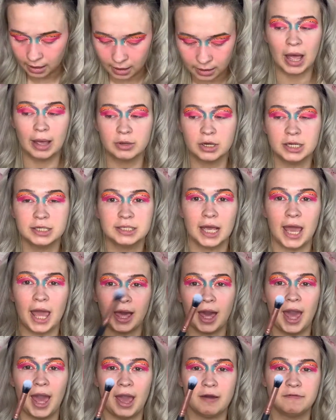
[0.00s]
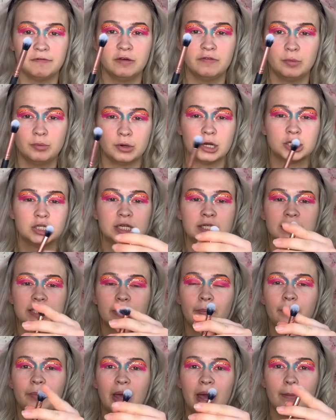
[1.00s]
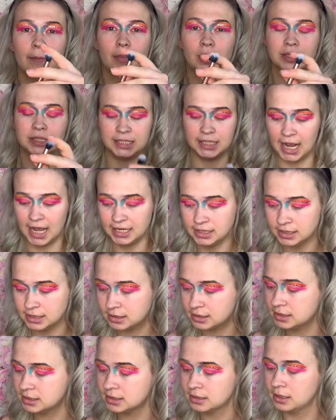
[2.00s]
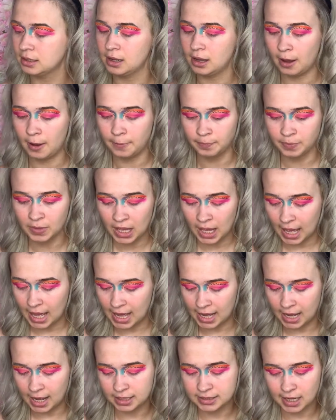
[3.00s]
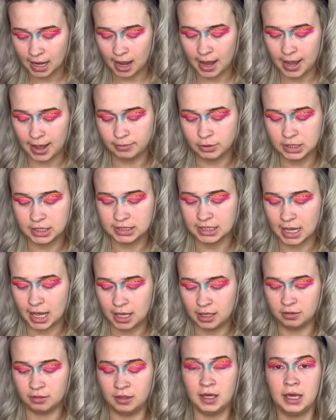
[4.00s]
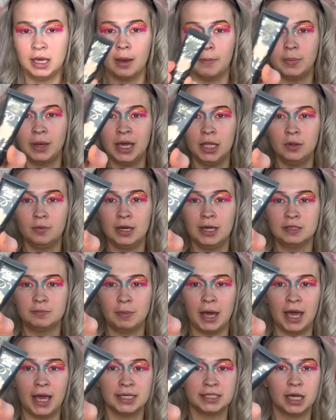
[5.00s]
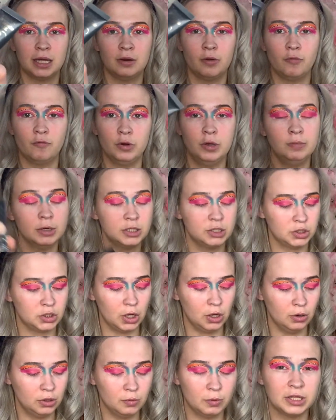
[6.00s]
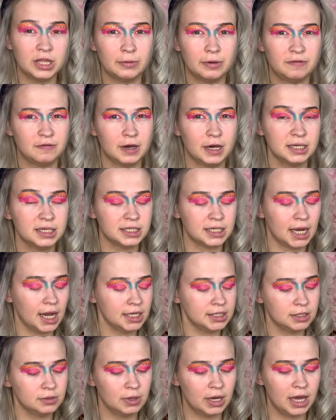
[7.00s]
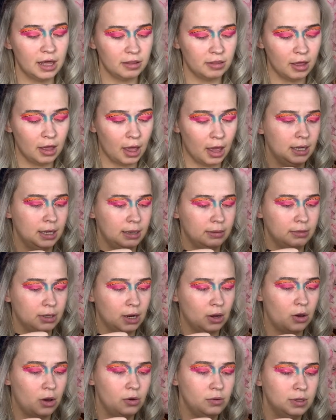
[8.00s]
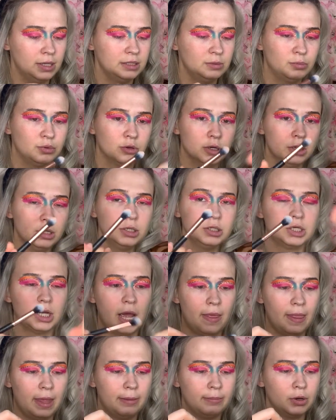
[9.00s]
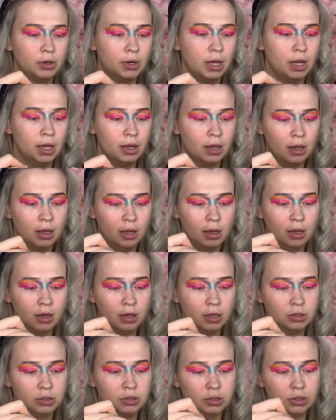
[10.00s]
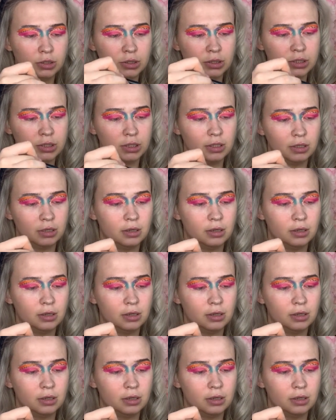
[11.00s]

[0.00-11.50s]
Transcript: I'm going to take a fluffy brush. This is a bit more dense, and I am going to take the Plouise base in Ruma 2, the one that we first started with. I'm going to coat this brush, and then I'm going to just